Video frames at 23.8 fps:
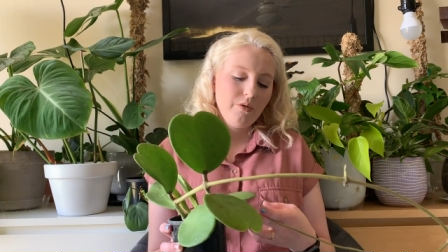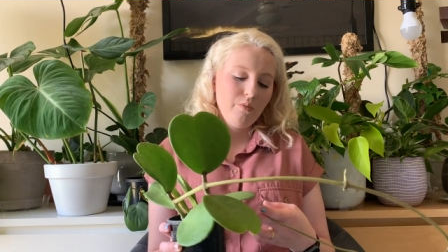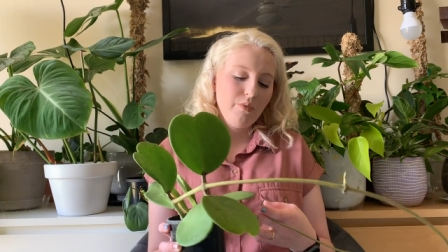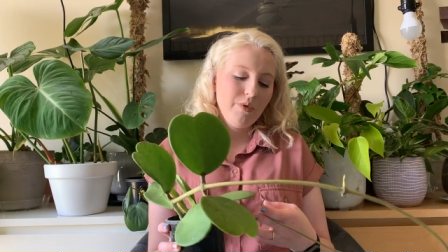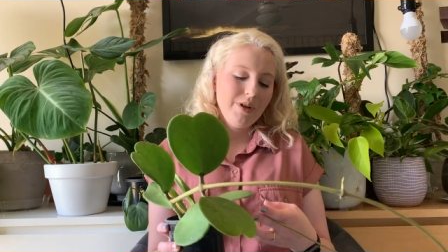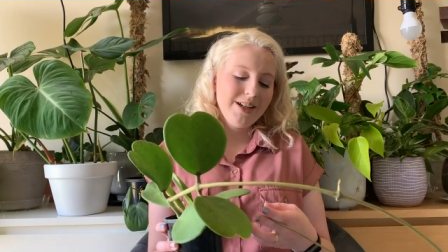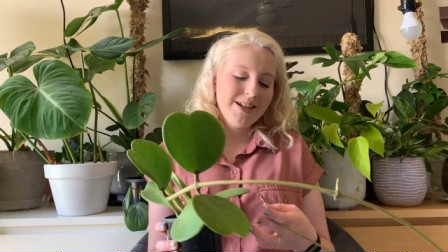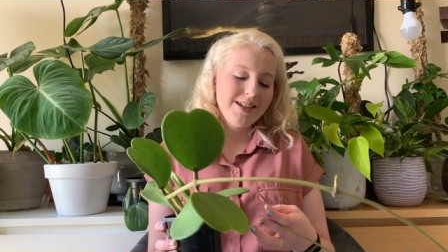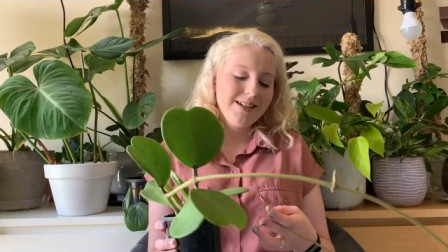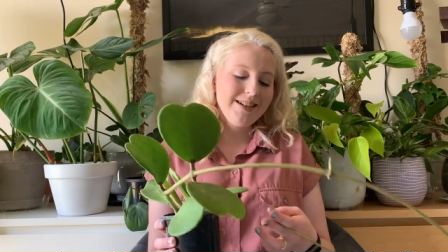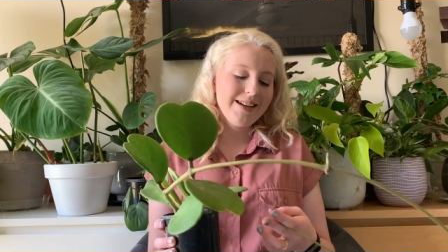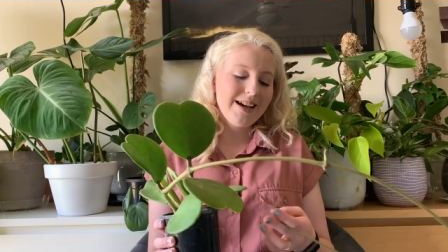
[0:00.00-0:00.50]
we
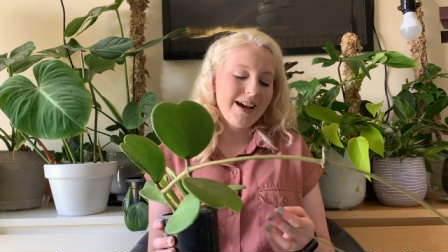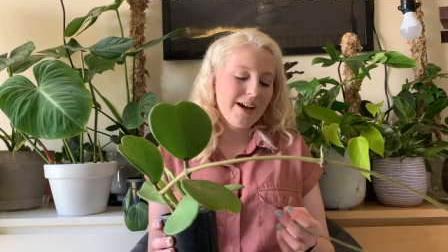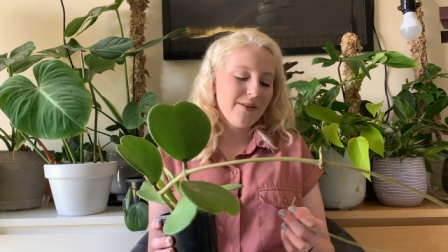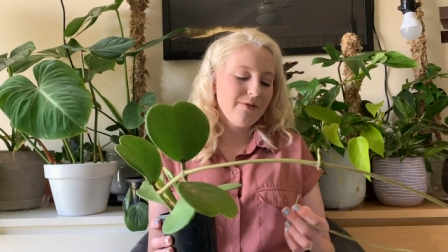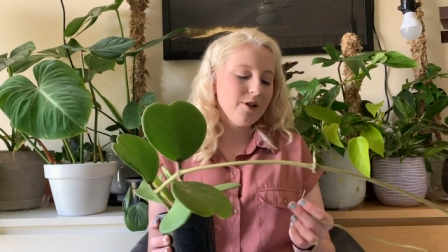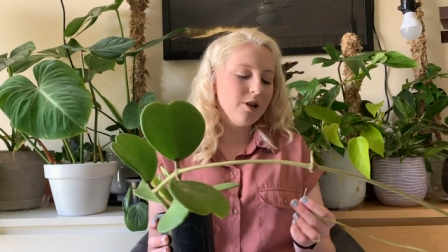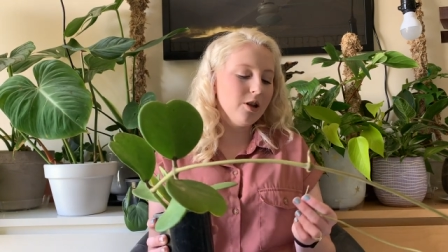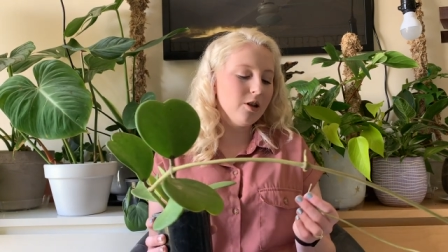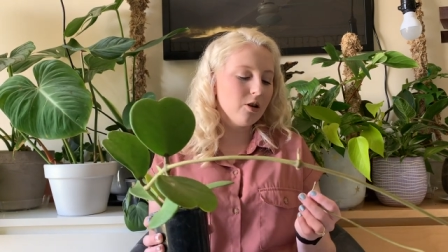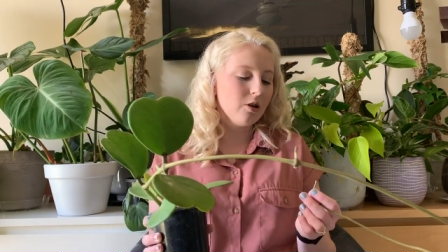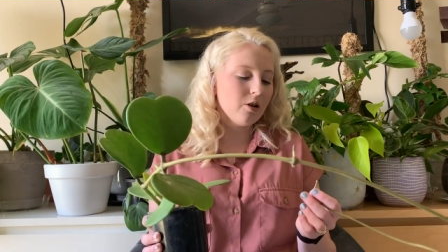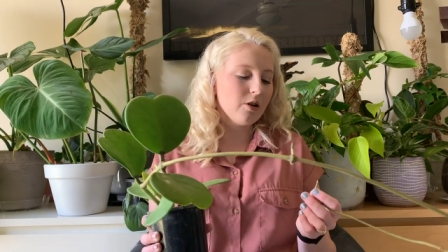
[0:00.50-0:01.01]
didn't
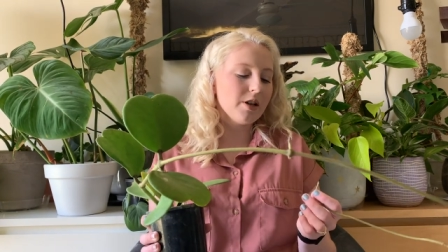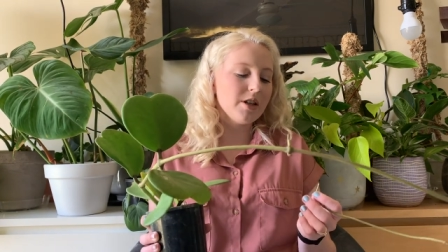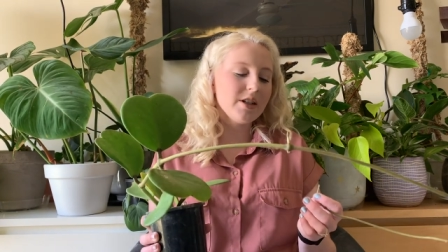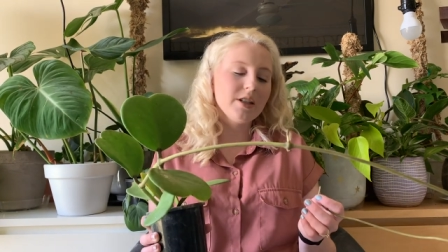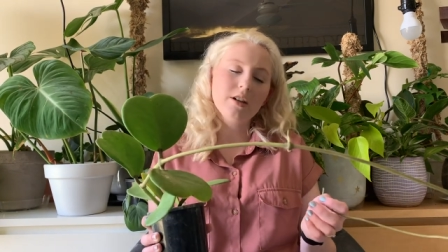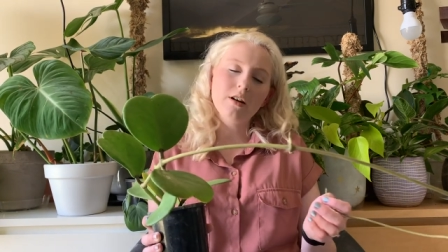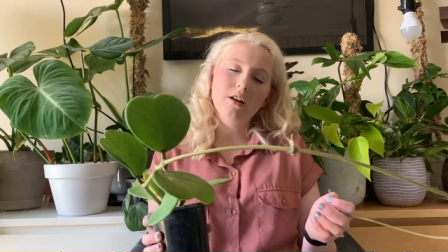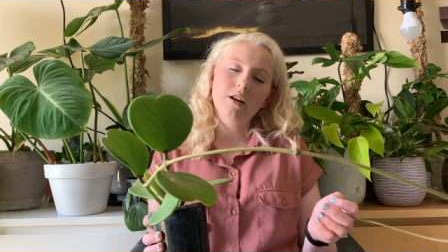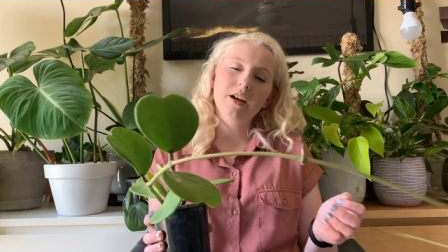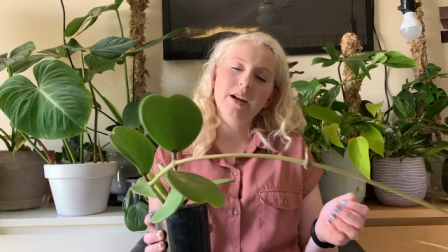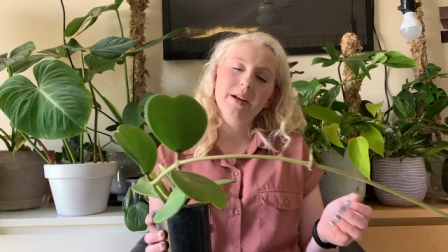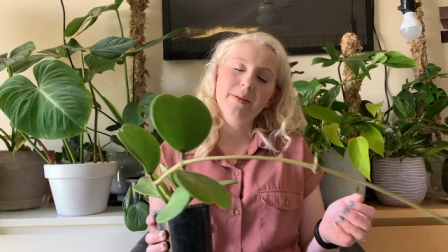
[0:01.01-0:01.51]
have a lot of
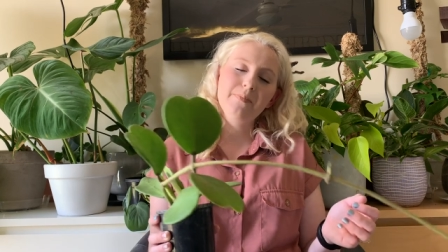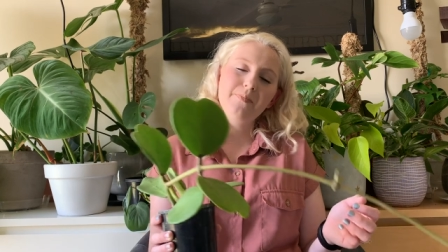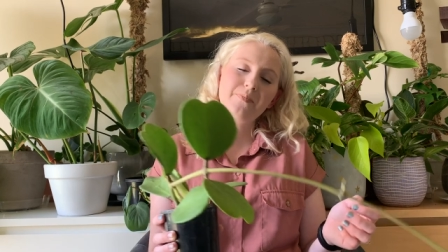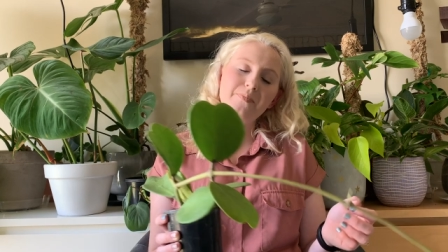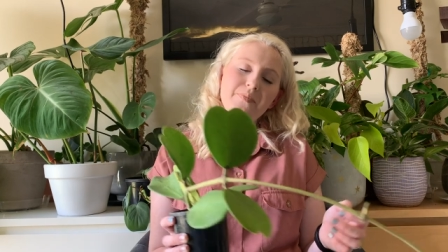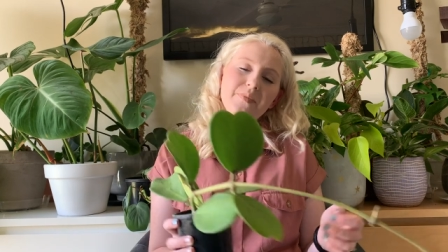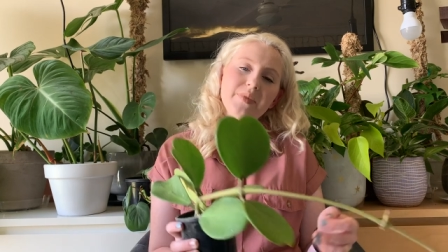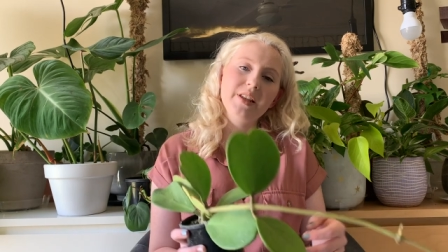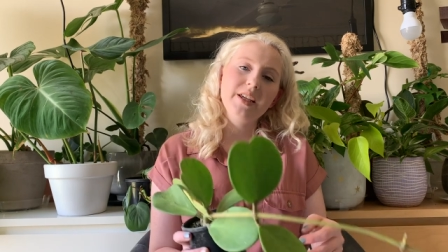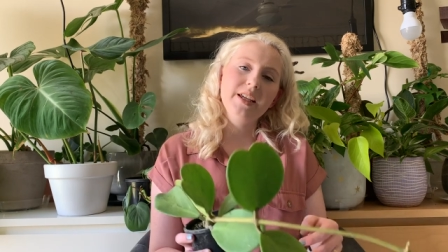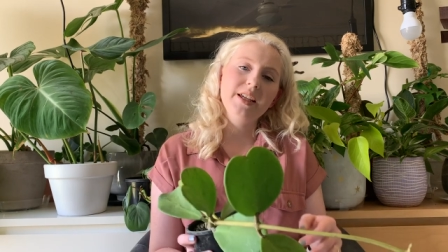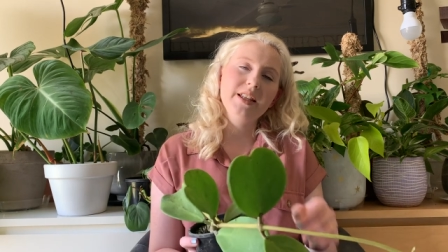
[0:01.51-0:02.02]
time
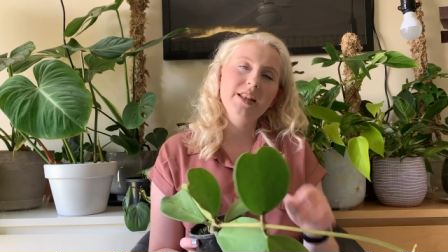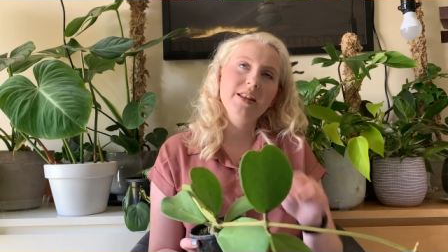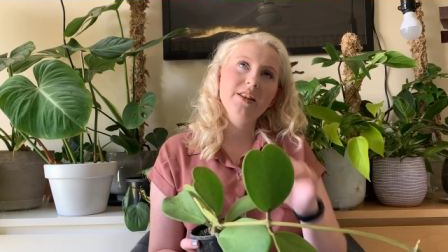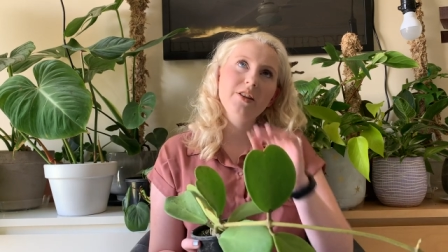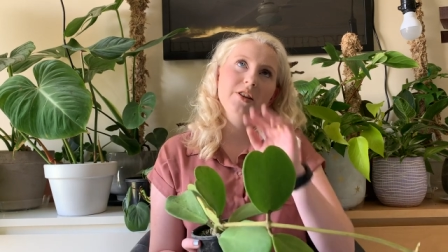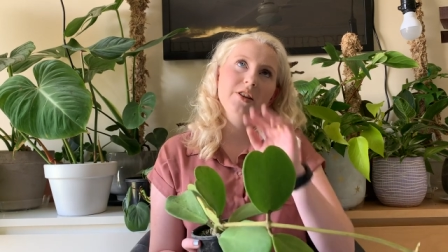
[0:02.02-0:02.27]
in